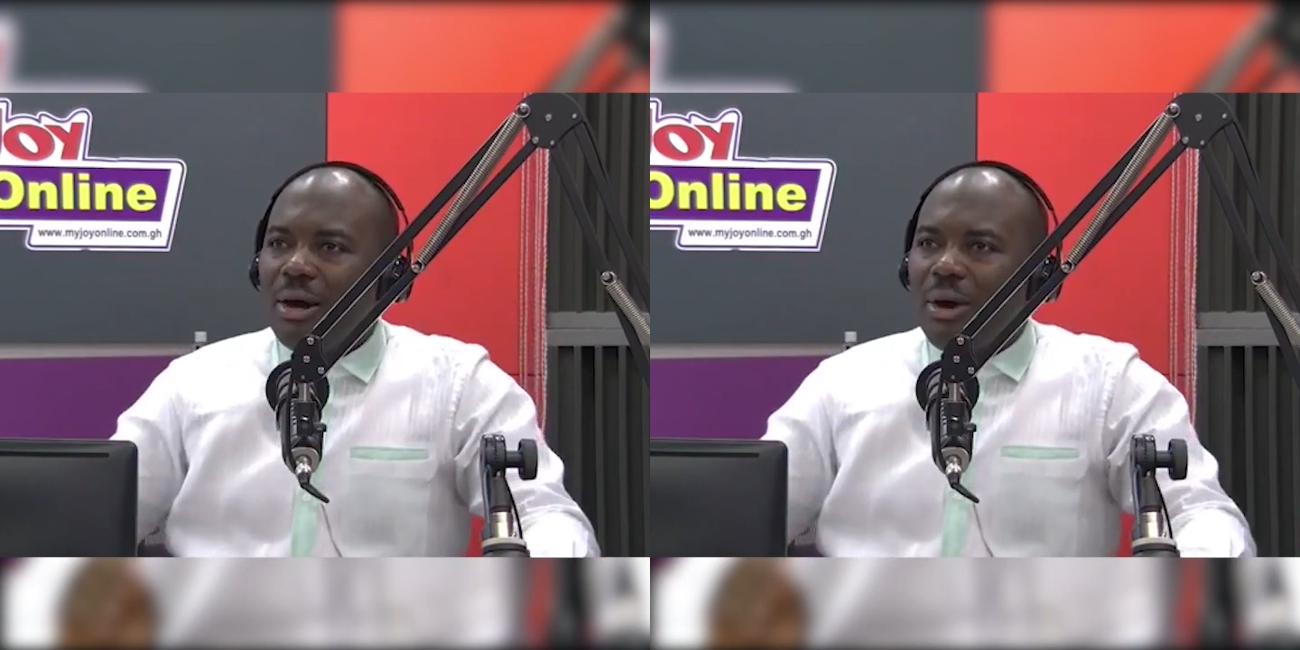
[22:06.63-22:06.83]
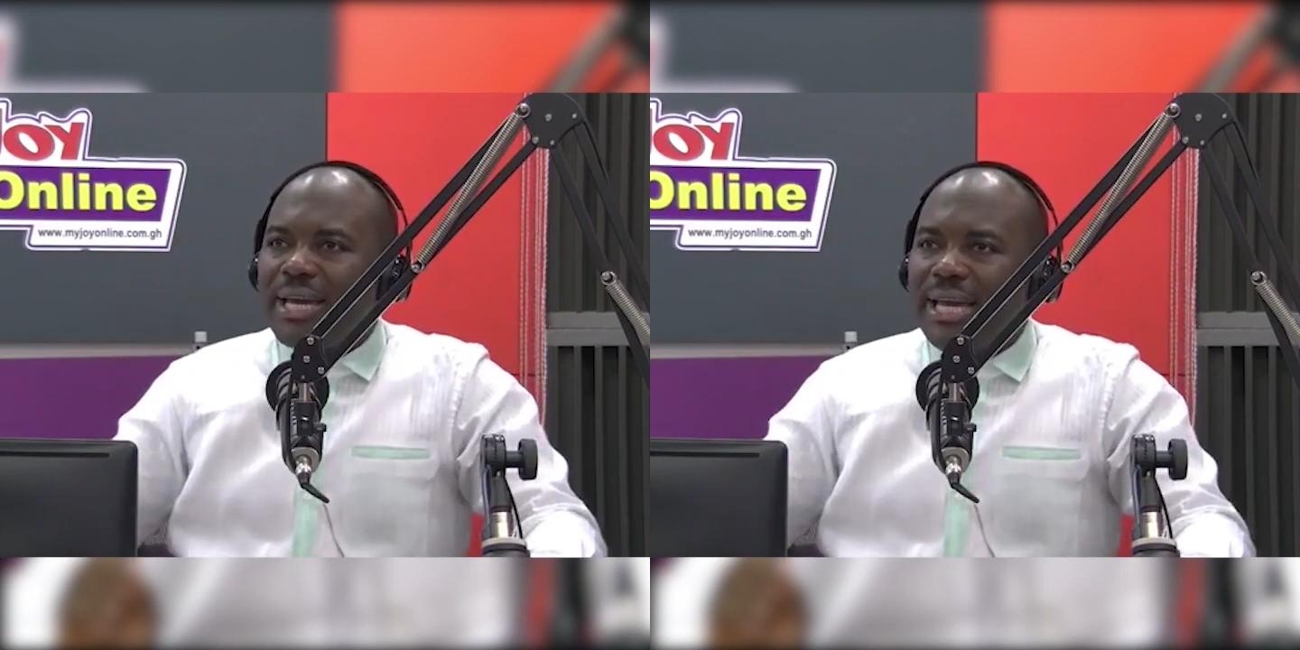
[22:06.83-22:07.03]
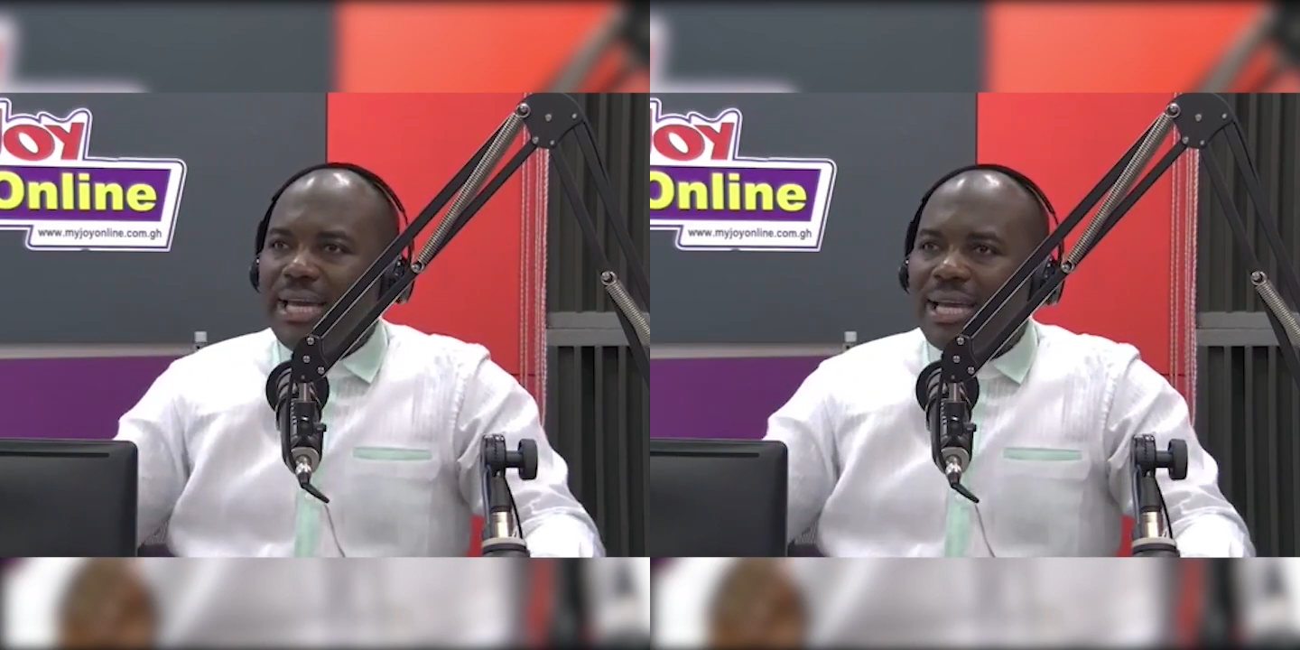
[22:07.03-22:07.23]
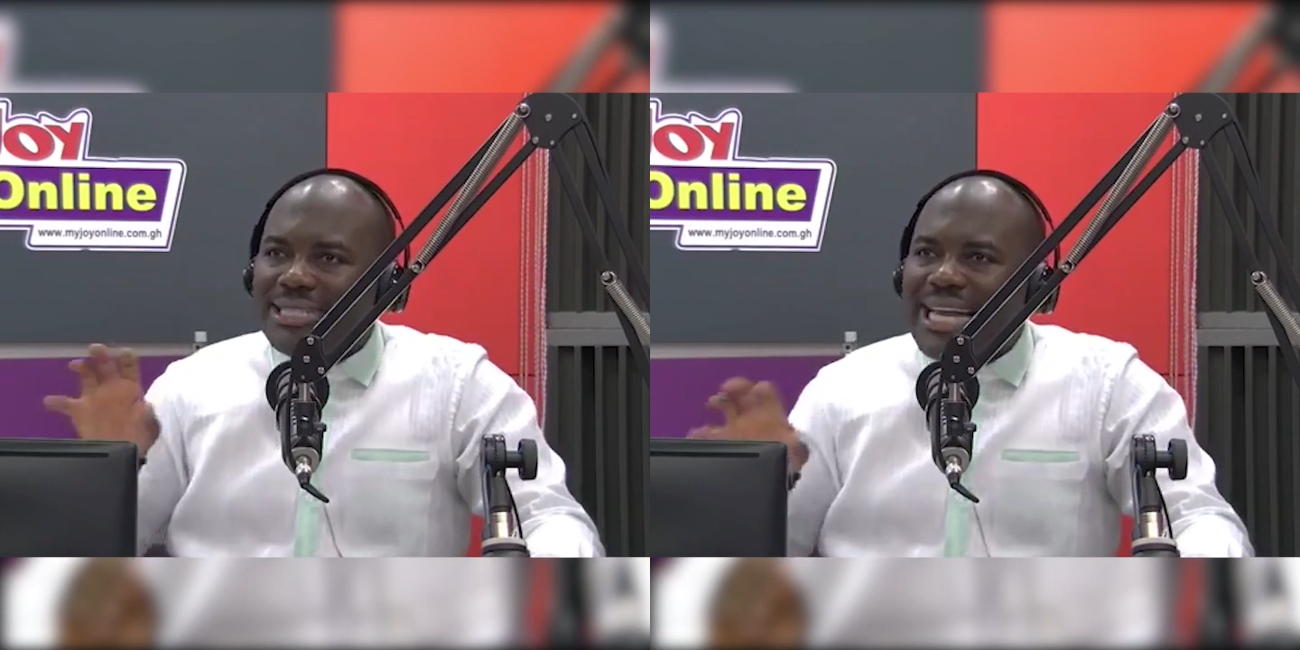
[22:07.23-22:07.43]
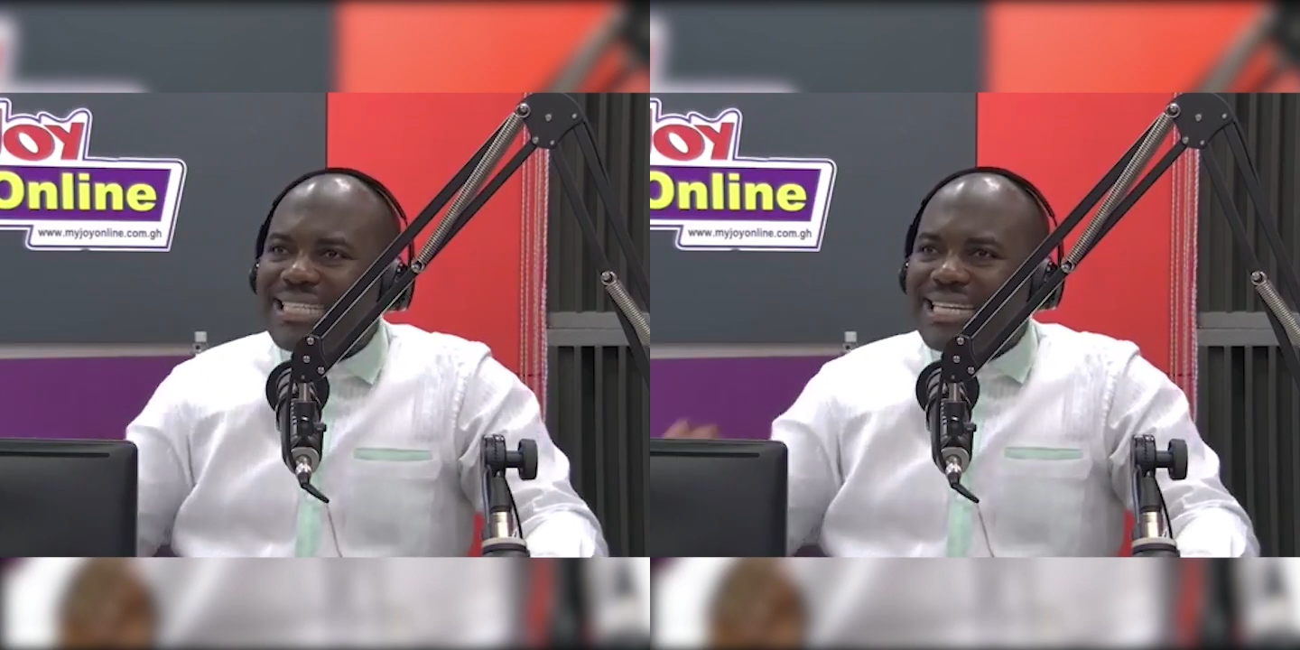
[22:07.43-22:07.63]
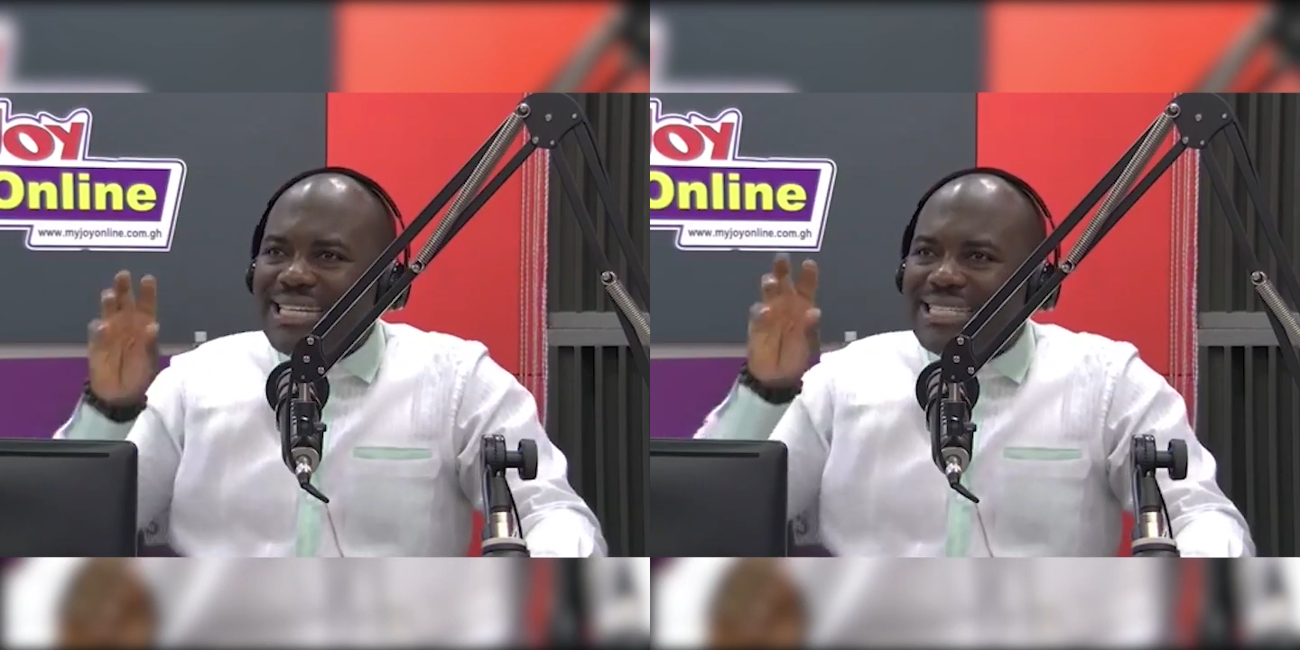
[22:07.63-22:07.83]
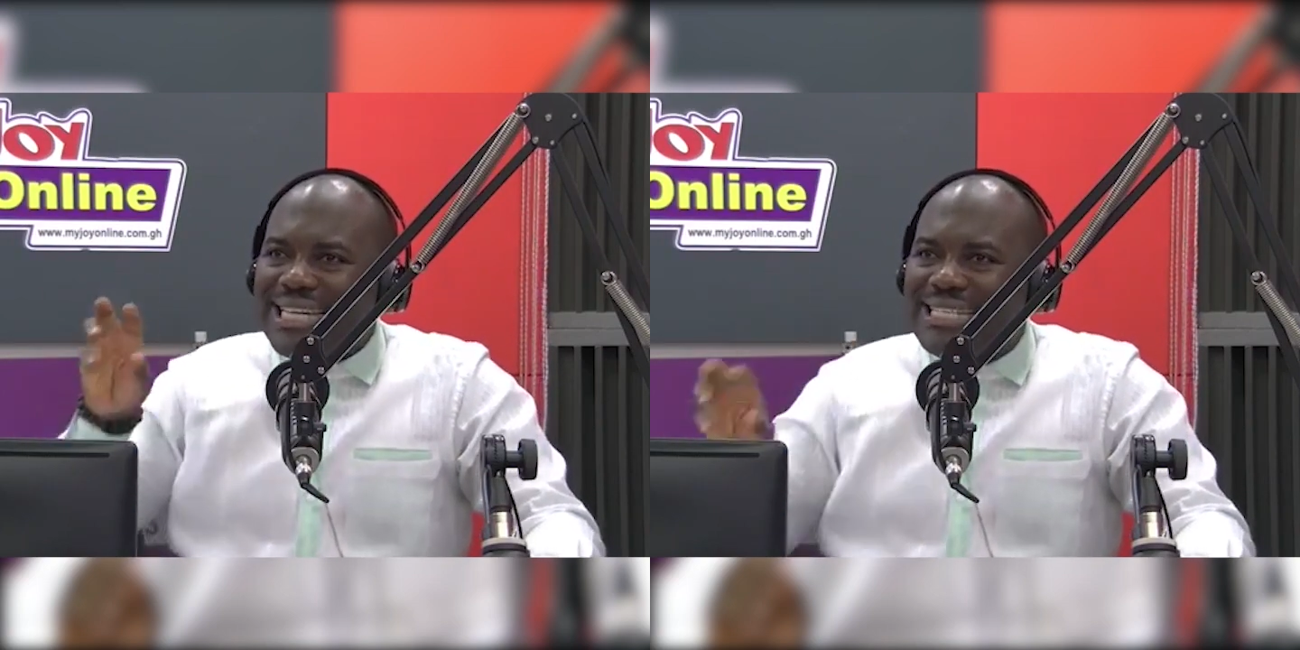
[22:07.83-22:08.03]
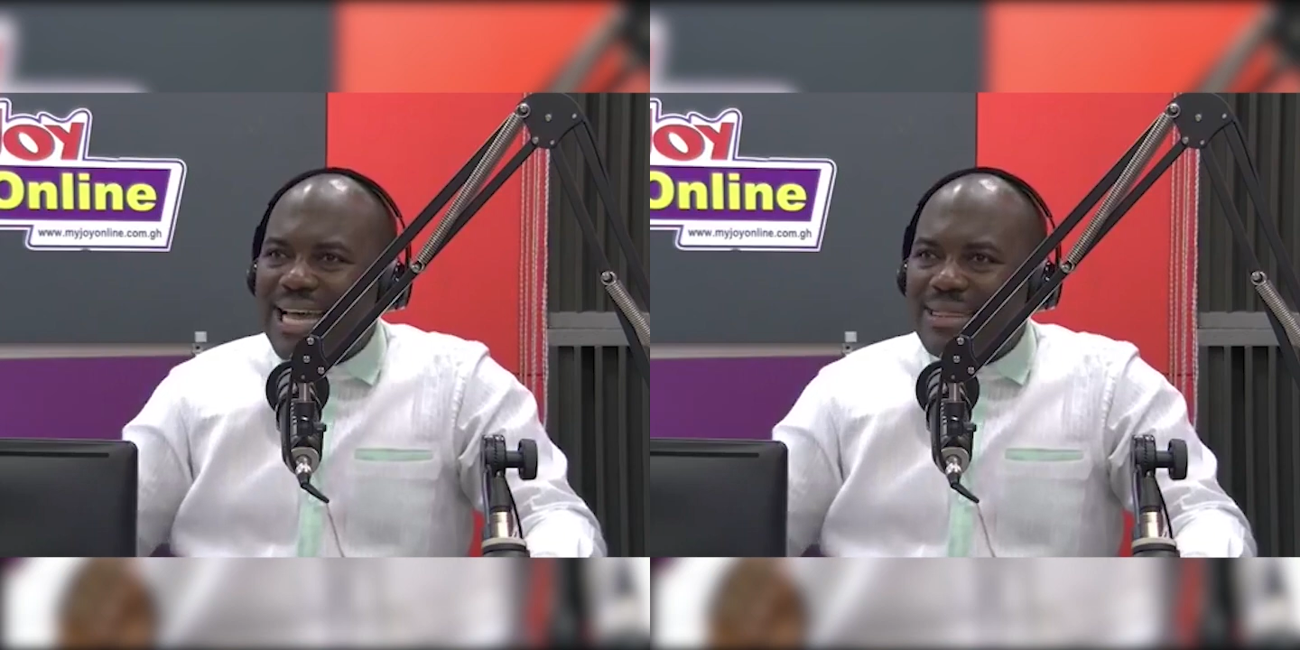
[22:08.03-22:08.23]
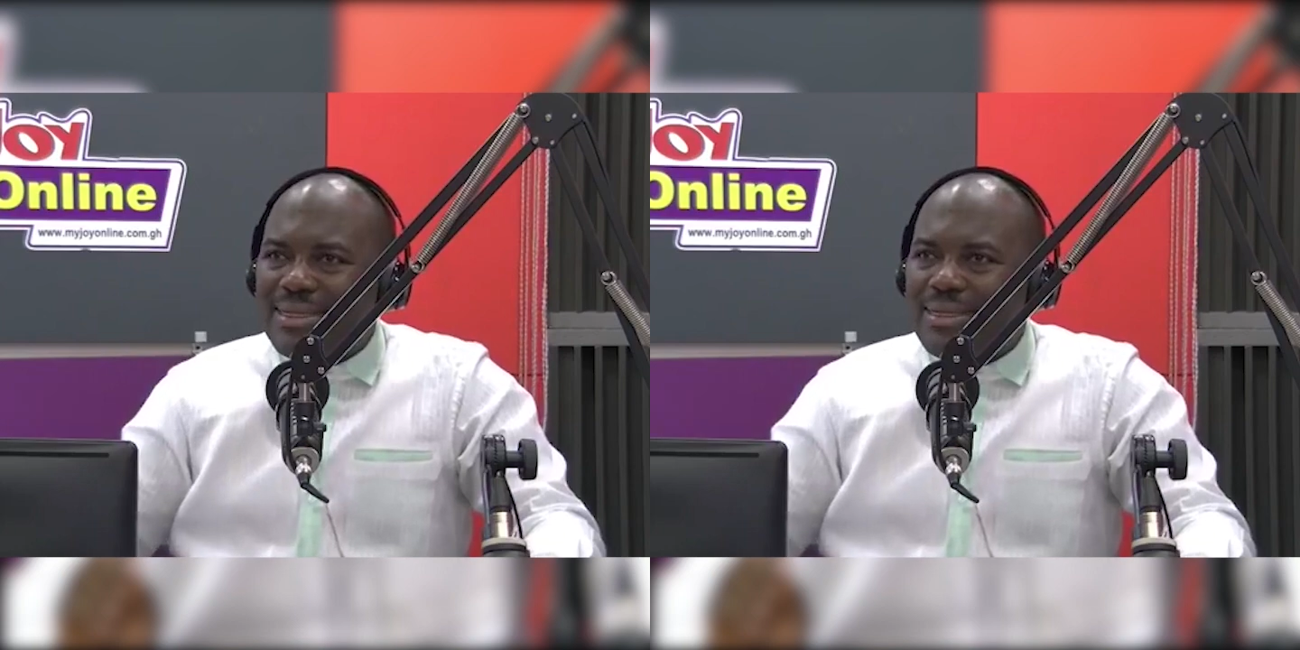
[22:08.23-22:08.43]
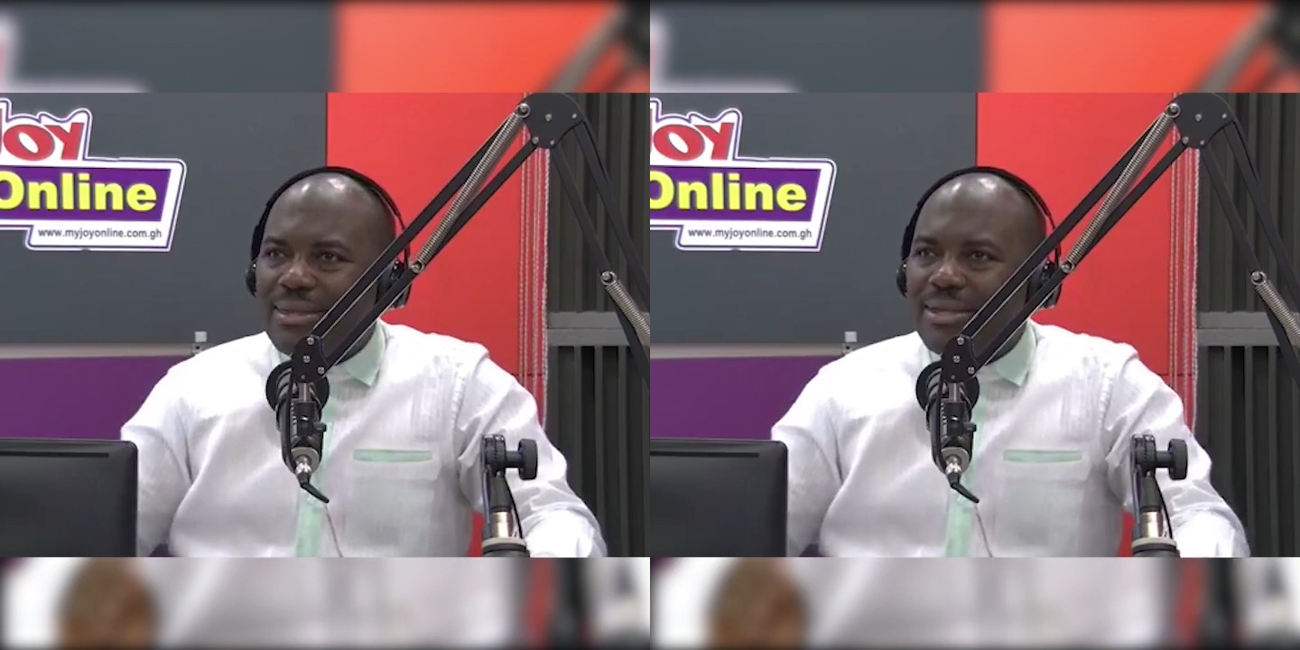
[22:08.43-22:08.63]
okay, that is the death